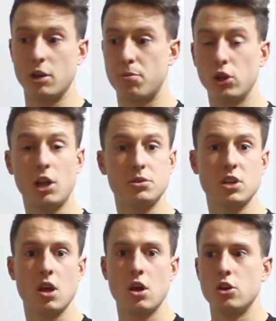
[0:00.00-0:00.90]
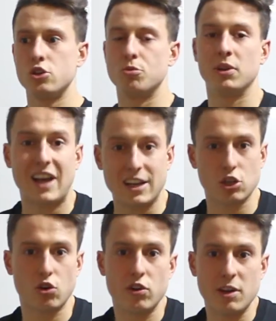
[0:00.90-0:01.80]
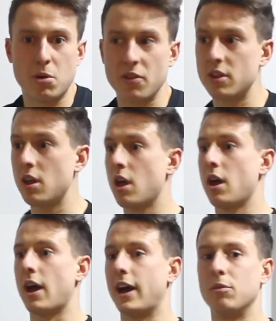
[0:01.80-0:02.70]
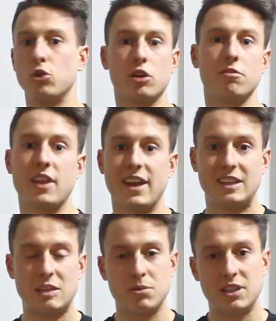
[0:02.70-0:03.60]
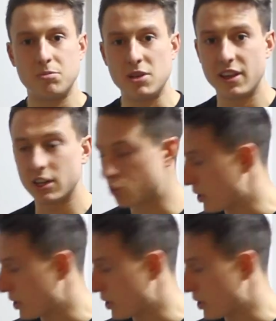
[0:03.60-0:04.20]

pull-ups, so my lats are already burning, and I'm looking for that ATP to be there as